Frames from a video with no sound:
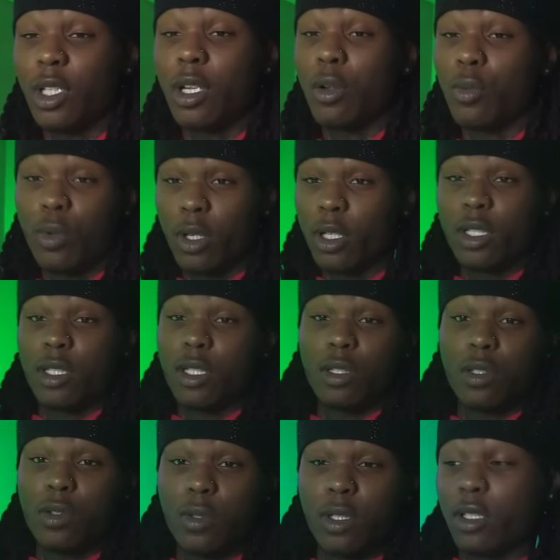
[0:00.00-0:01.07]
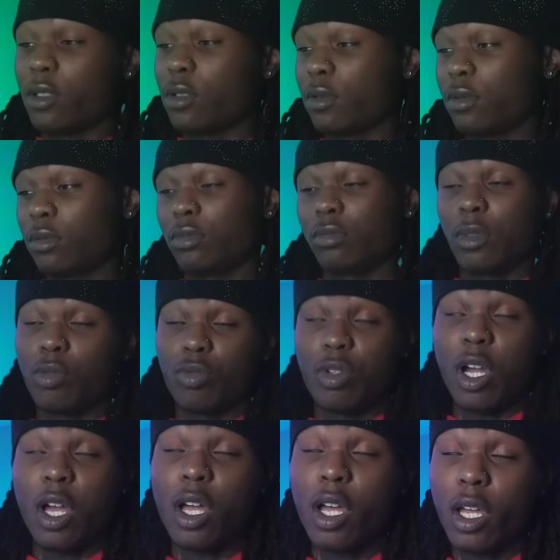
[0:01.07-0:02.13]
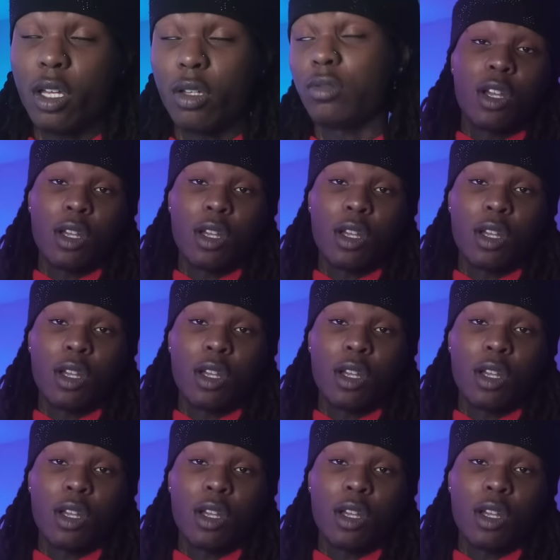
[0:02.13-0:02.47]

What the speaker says: I run into the toilet. Oh God.